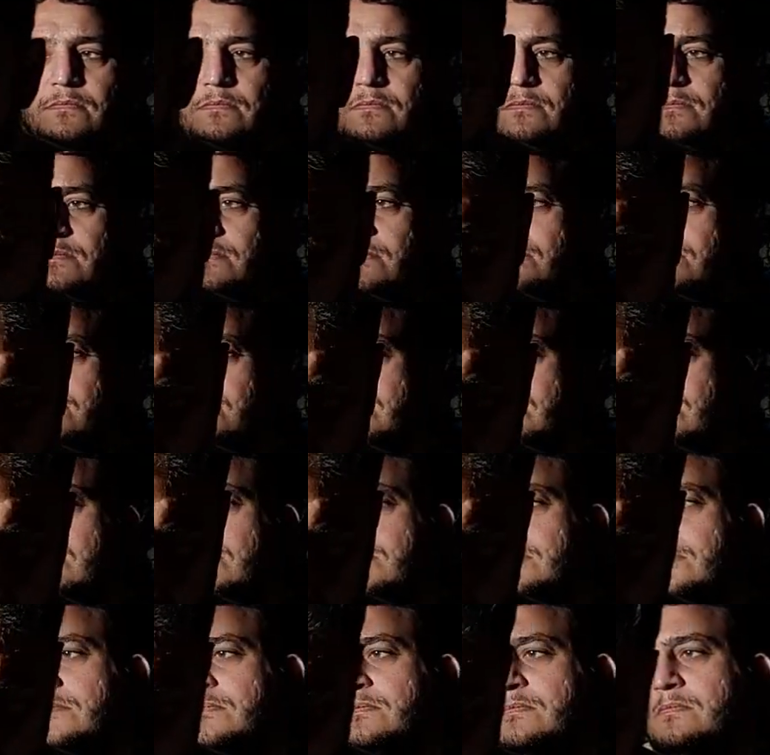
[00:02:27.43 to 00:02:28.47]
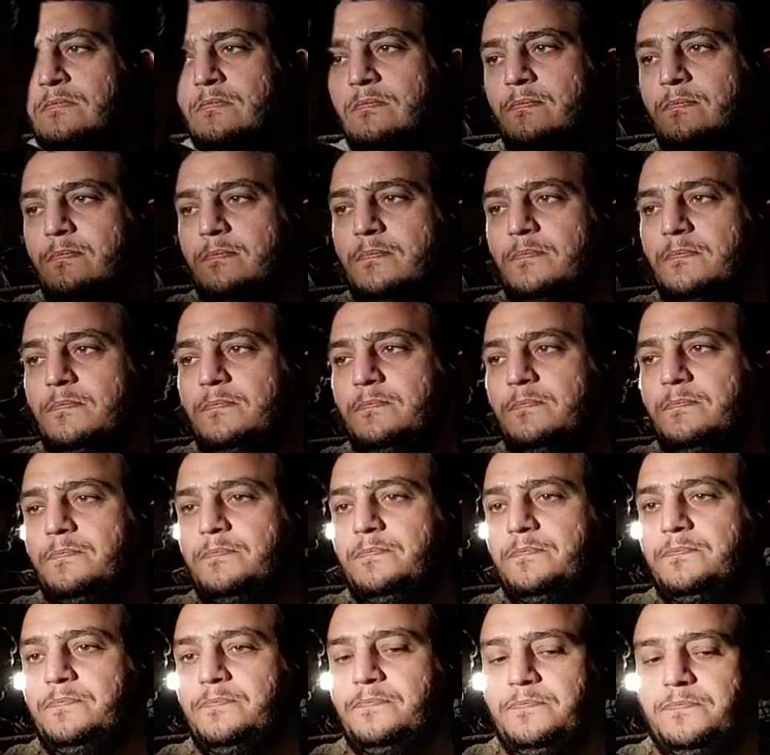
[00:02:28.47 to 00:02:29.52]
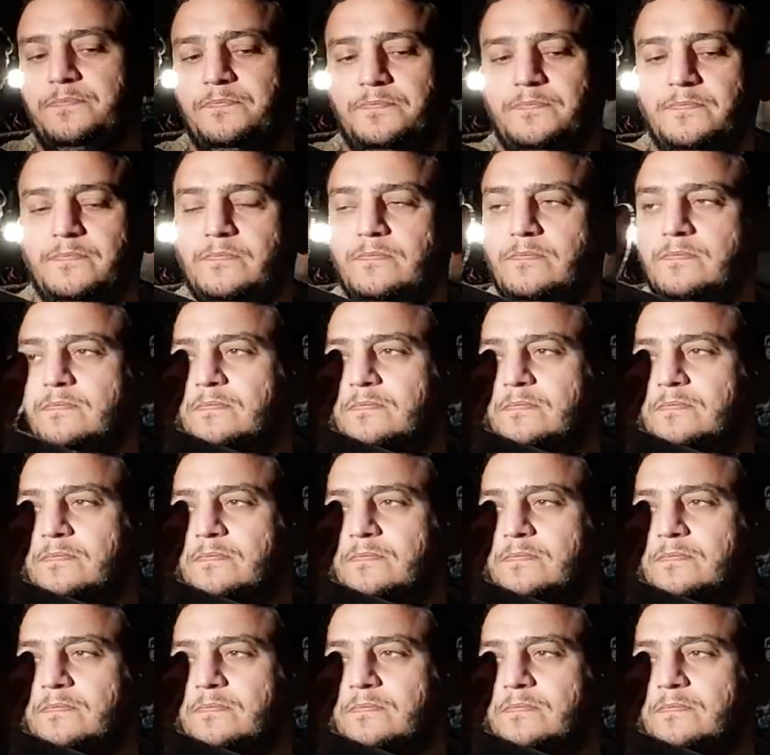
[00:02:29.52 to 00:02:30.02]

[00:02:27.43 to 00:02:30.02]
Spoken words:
The person shown says nothing.